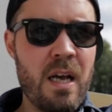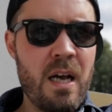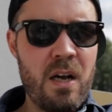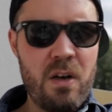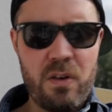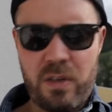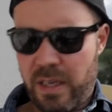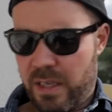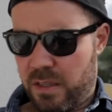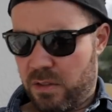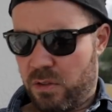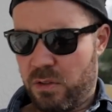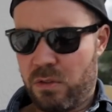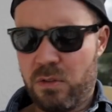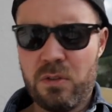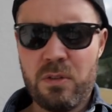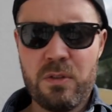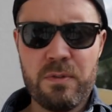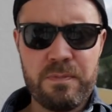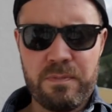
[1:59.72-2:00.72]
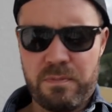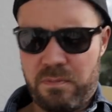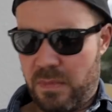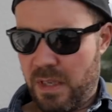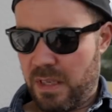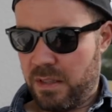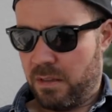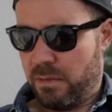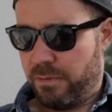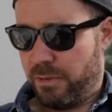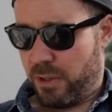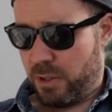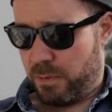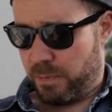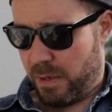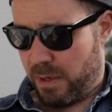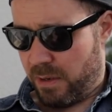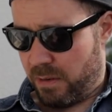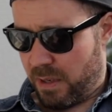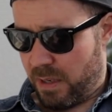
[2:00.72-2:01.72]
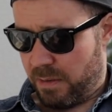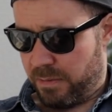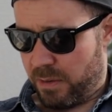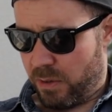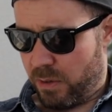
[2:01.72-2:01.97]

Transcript: Okay, so that's the first paragraph.